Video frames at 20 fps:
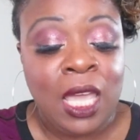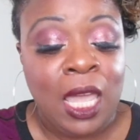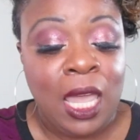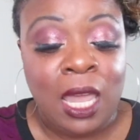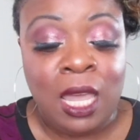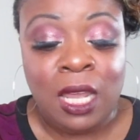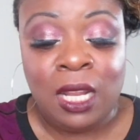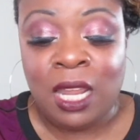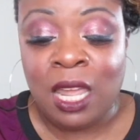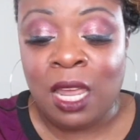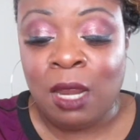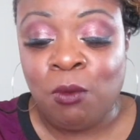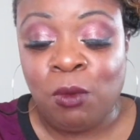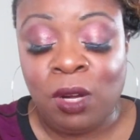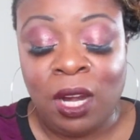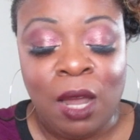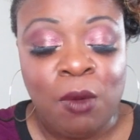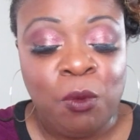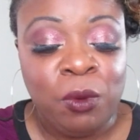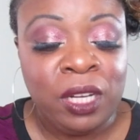And then when
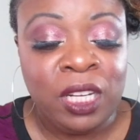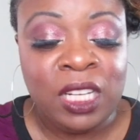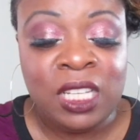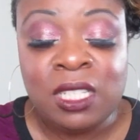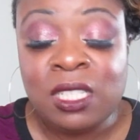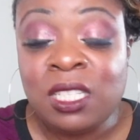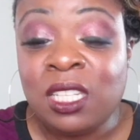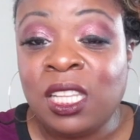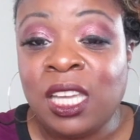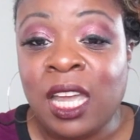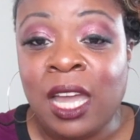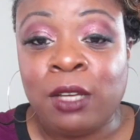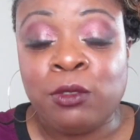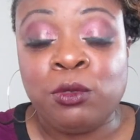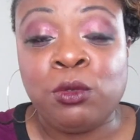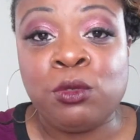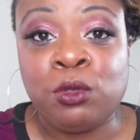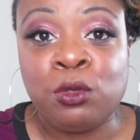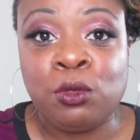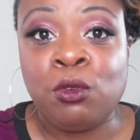I went into the
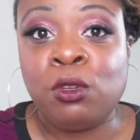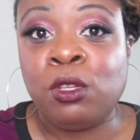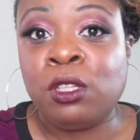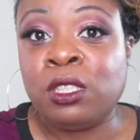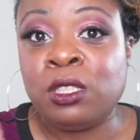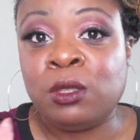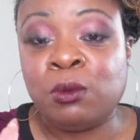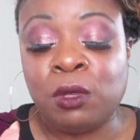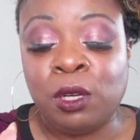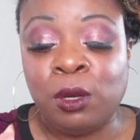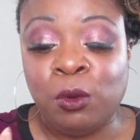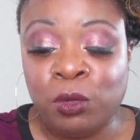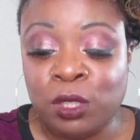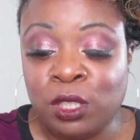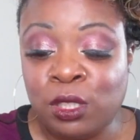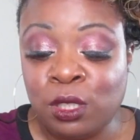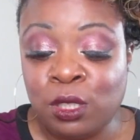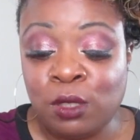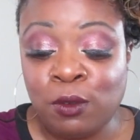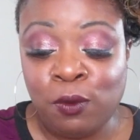actual store, because when I went
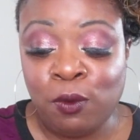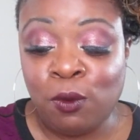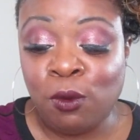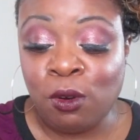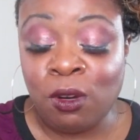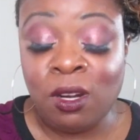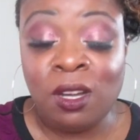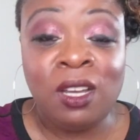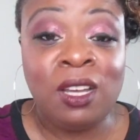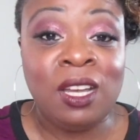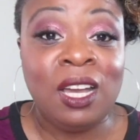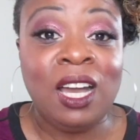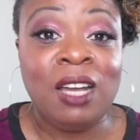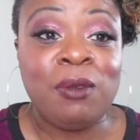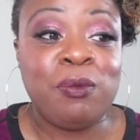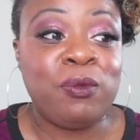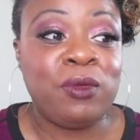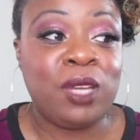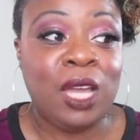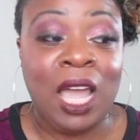to Sephora,
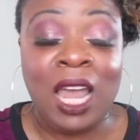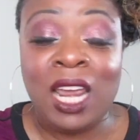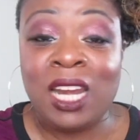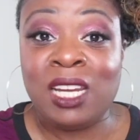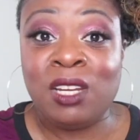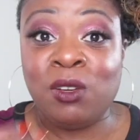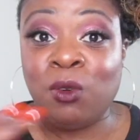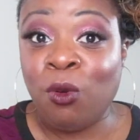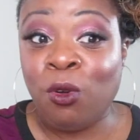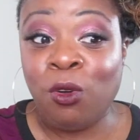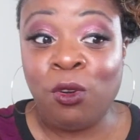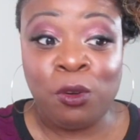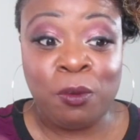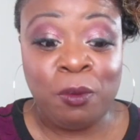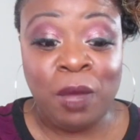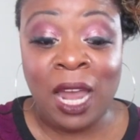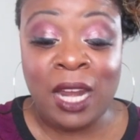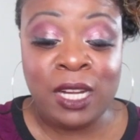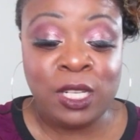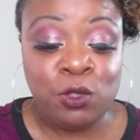I didn't
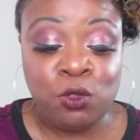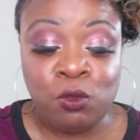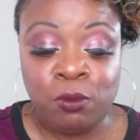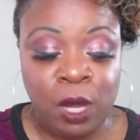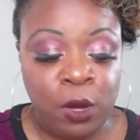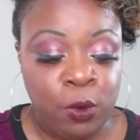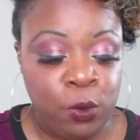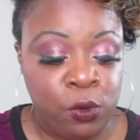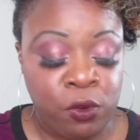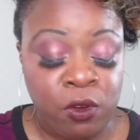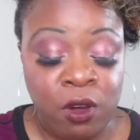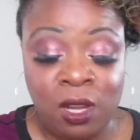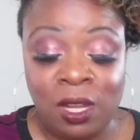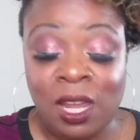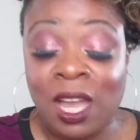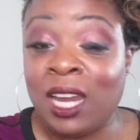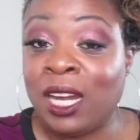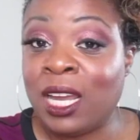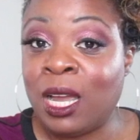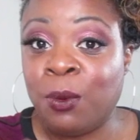do my order online.